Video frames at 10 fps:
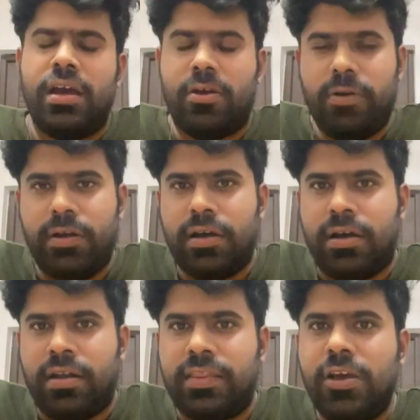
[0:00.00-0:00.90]
You
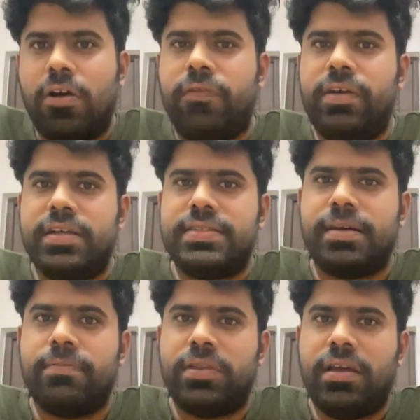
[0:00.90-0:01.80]
know, think of it as
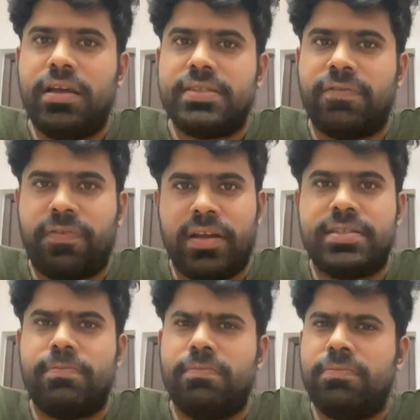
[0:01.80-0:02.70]
something as a fun,
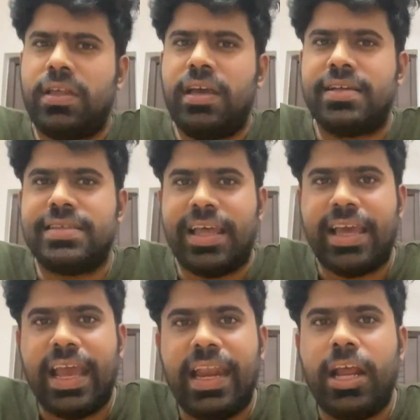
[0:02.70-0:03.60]
something as
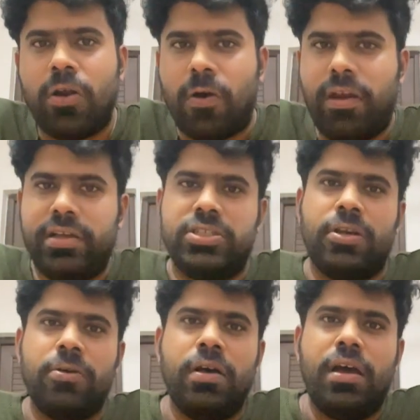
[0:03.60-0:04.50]
like gaining knowledge, you
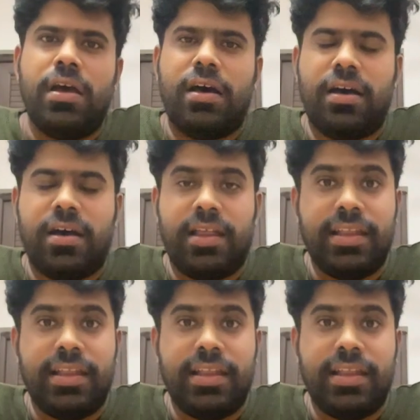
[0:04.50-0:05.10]
know.